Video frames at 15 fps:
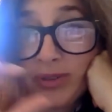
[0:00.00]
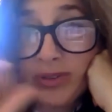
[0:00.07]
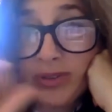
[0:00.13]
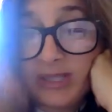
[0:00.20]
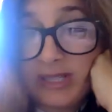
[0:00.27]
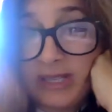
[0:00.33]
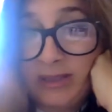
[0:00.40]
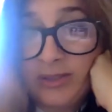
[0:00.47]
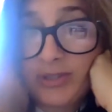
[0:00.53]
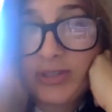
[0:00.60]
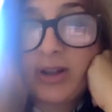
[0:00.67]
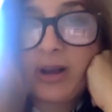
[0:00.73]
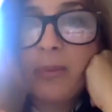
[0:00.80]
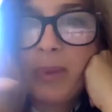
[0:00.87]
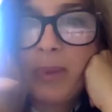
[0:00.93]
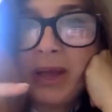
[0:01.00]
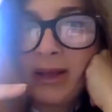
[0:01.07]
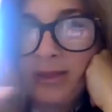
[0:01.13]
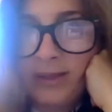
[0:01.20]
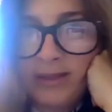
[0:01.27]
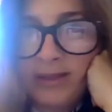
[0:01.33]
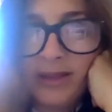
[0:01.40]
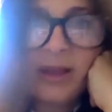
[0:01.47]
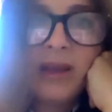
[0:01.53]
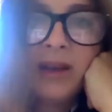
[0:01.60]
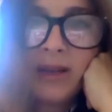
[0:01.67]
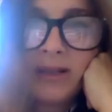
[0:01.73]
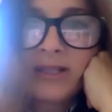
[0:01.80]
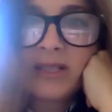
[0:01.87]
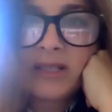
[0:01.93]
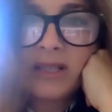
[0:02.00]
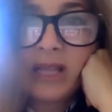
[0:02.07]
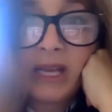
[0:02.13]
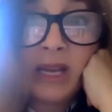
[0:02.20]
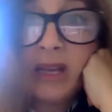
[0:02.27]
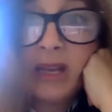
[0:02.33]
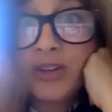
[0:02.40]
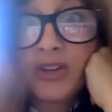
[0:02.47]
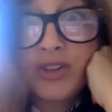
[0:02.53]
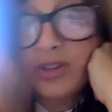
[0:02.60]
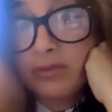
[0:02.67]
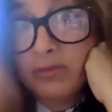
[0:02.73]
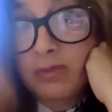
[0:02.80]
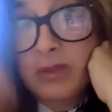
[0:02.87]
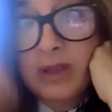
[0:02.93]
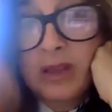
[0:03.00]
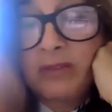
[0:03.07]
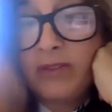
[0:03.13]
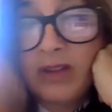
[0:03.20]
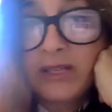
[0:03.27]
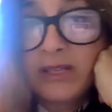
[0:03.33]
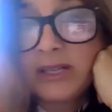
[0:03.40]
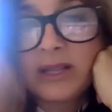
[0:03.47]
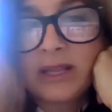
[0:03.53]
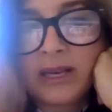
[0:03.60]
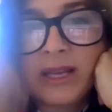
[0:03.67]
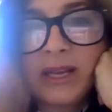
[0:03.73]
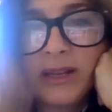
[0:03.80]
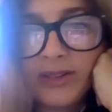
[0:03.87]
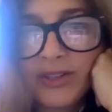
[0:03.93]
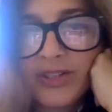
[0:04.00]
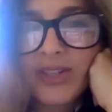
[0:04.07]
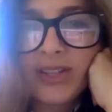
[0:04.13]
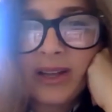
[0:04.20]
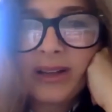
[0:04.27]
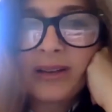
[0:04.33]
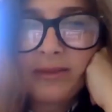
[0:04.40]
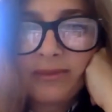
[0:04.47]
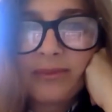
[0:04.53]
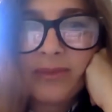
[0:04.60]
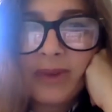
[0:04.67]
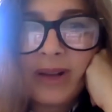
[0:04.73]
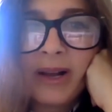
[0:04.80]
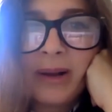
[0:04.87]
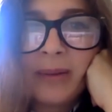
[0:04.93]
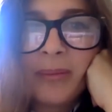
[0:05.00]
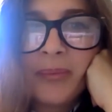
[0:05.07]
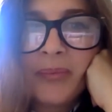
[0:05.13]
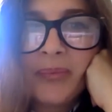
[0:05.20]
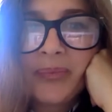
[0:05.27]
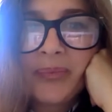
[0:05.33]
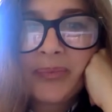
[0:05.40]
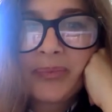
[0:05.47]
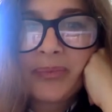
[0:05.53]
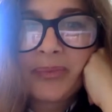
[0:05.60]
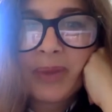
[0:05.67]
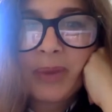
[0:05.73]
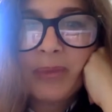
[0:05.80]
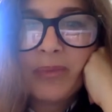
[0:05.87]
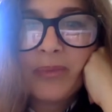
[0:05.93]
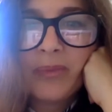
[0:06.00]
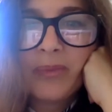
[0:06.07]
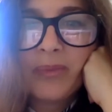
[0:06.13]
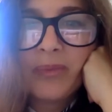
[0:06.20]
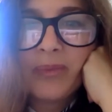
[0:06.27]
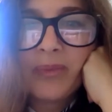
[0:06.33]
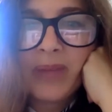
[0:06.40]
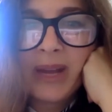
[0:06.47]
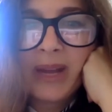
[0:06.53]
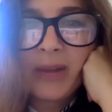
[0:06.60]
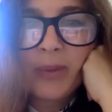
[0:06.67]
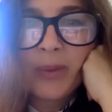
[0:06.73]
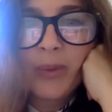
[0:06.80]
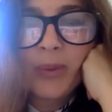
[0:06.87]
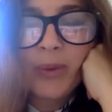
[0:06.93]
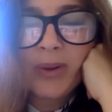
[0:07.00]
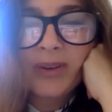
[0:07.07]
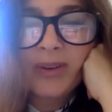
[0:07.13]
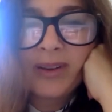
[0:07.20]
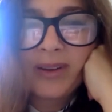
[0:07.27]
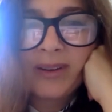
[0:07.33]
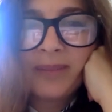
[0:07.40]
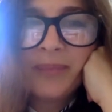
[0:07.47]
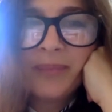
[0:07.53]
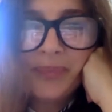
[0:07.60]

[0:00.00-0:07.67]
that's in the shop and in its lineage, invented lineage that Edward worked on.